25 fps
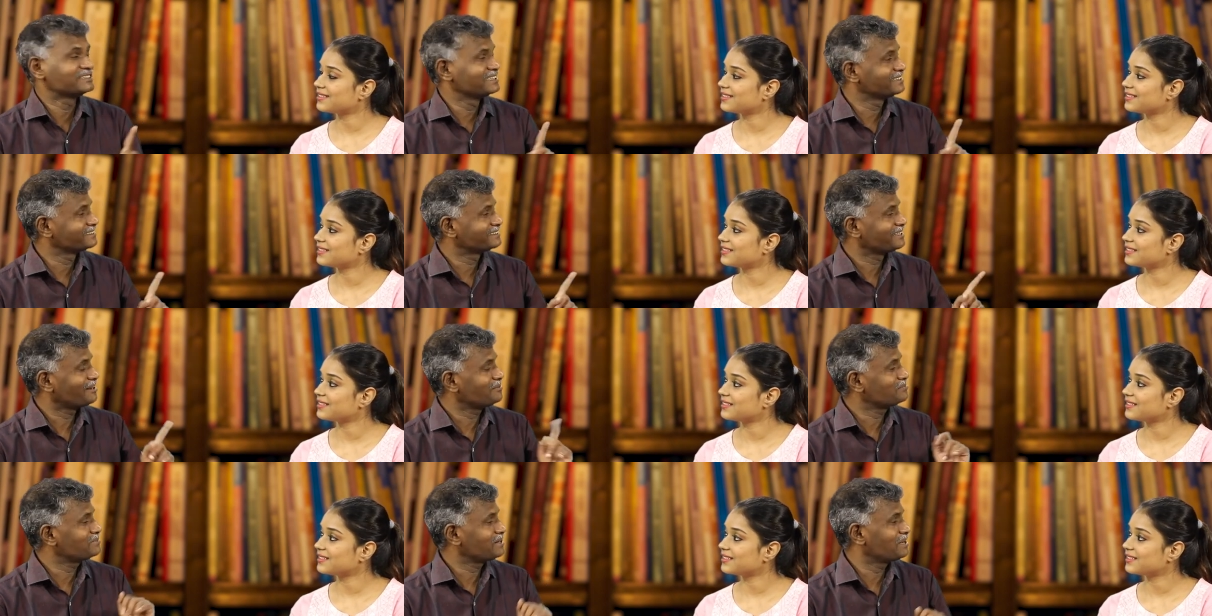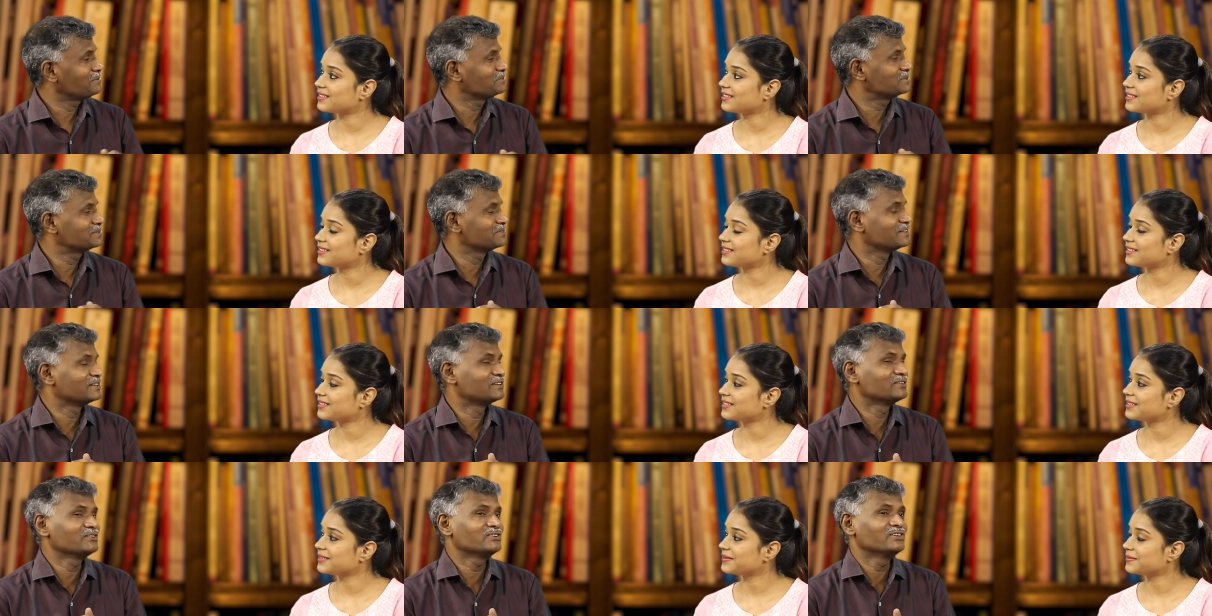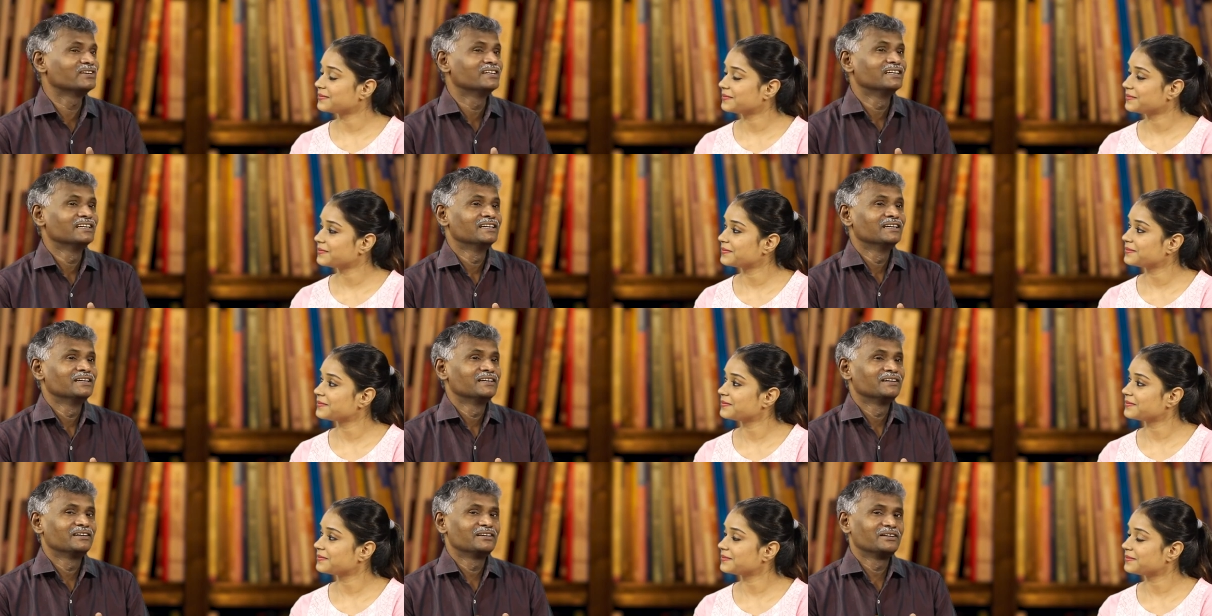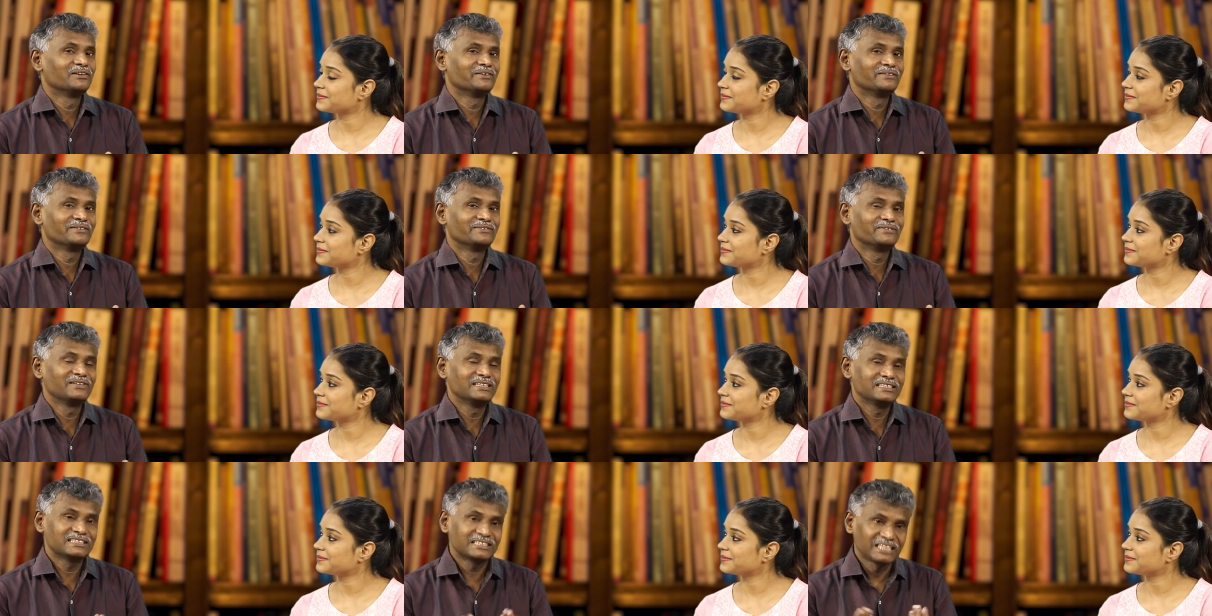Speaker 1: Sometimes we know uh,
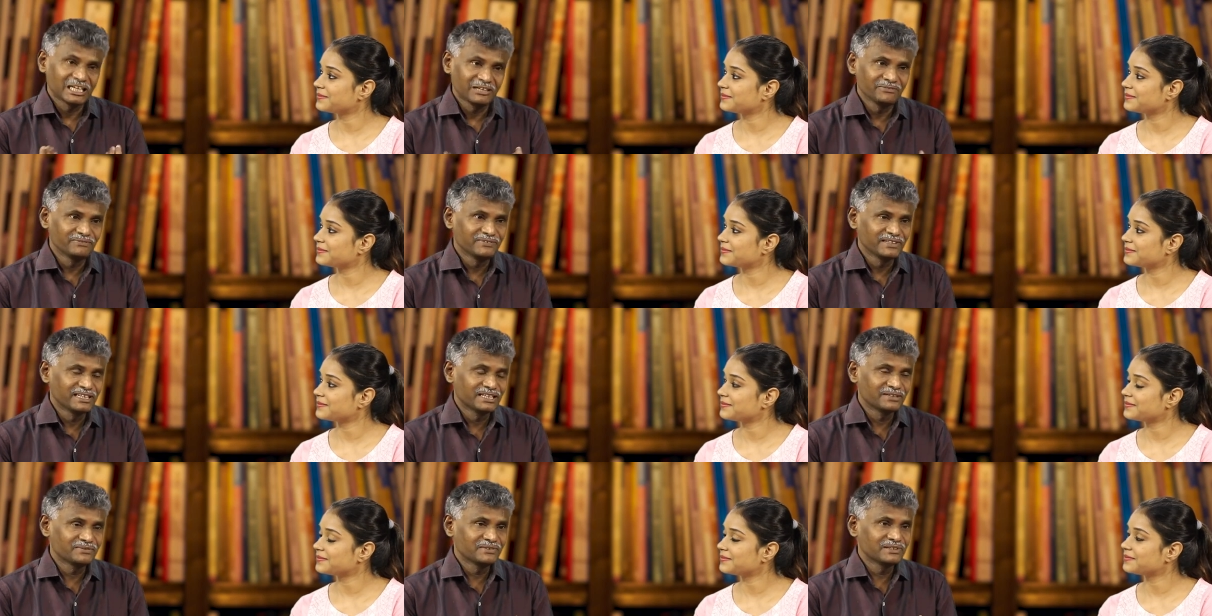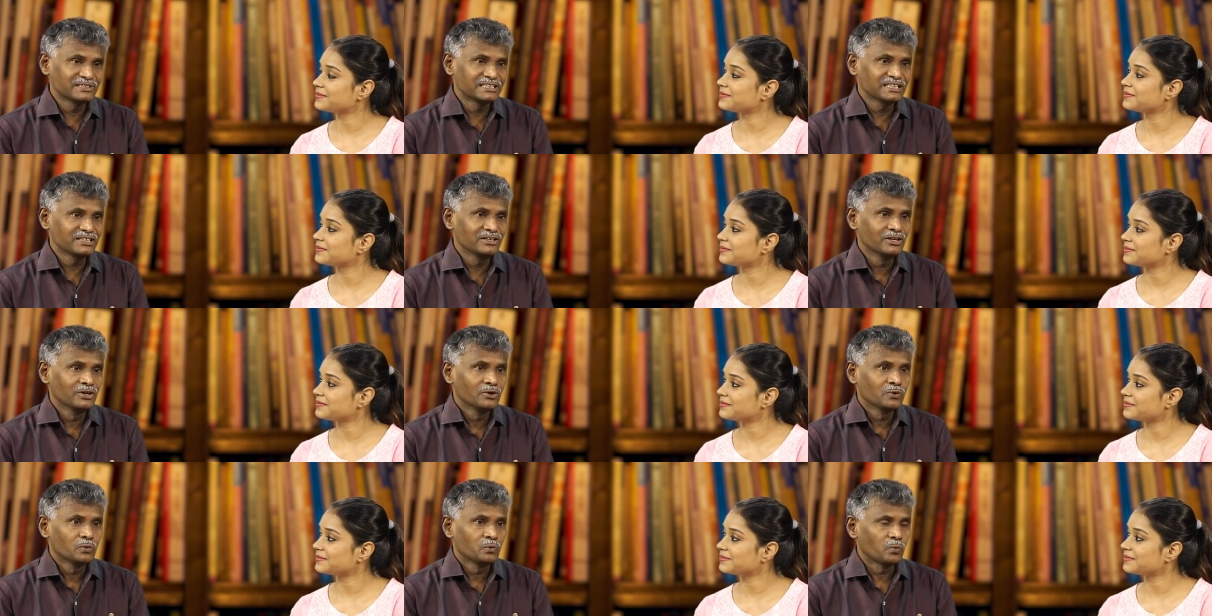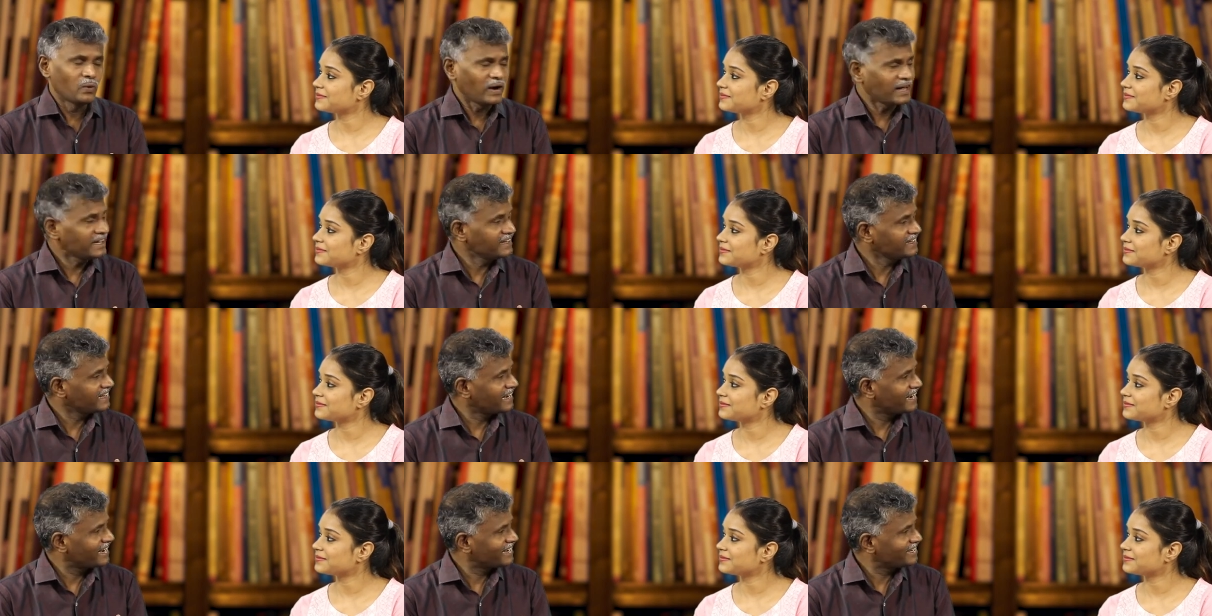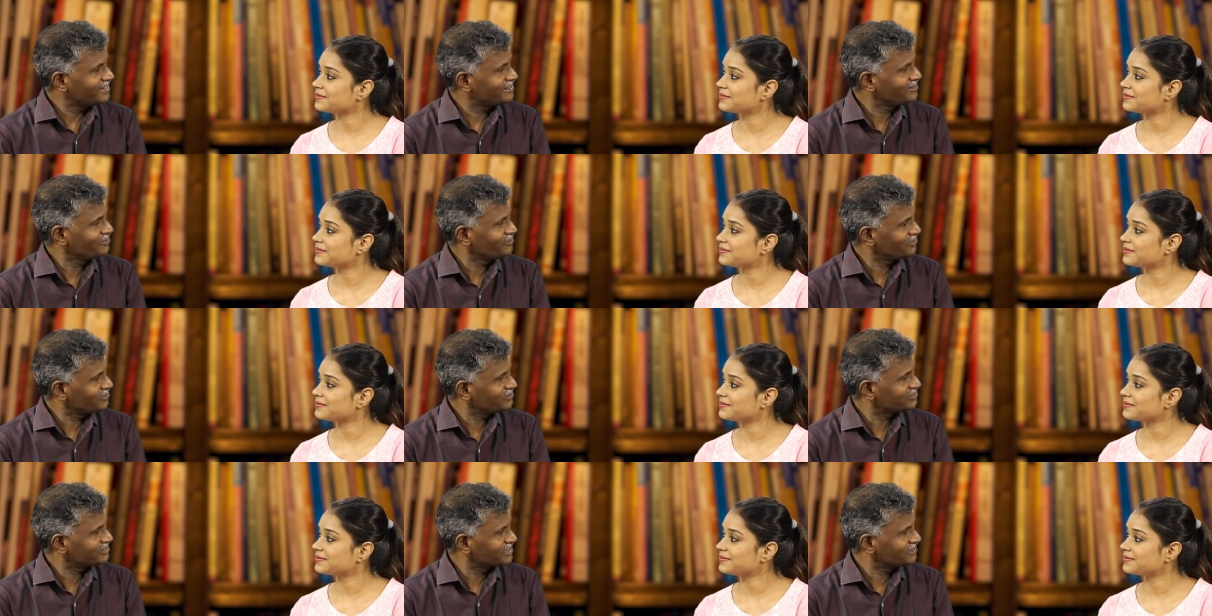we suffer, we say, why I
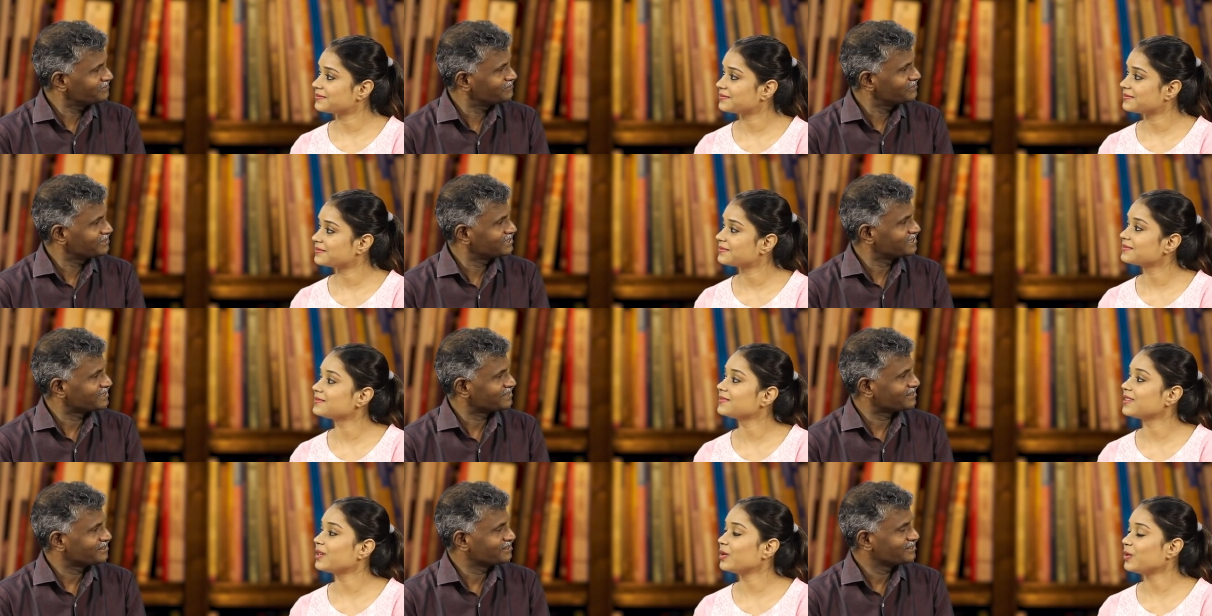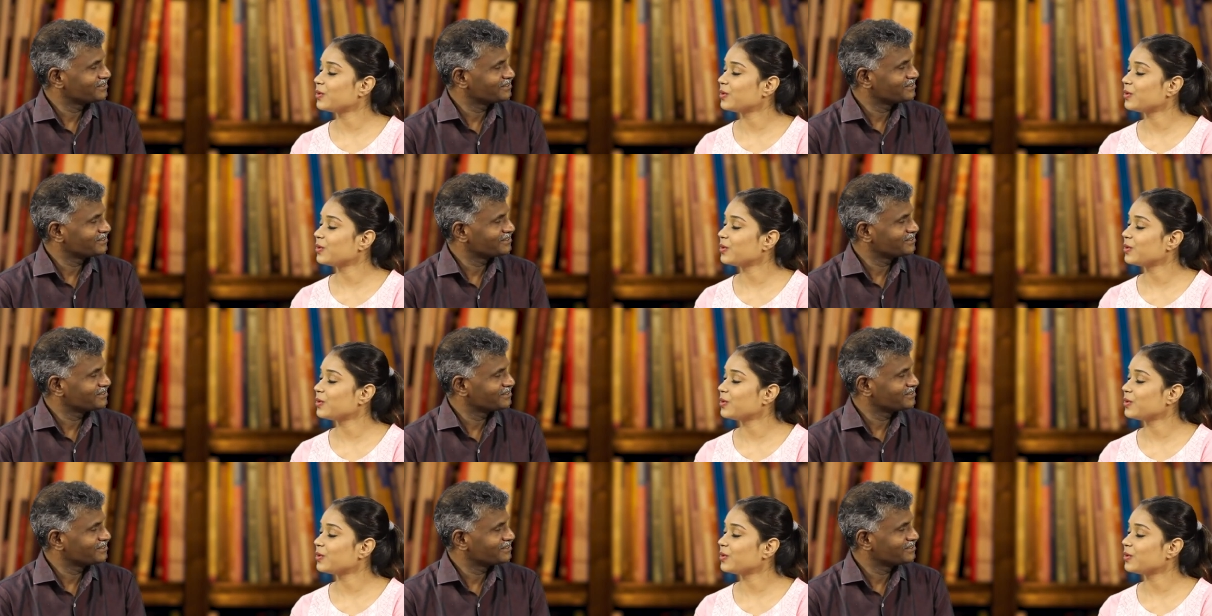suffer?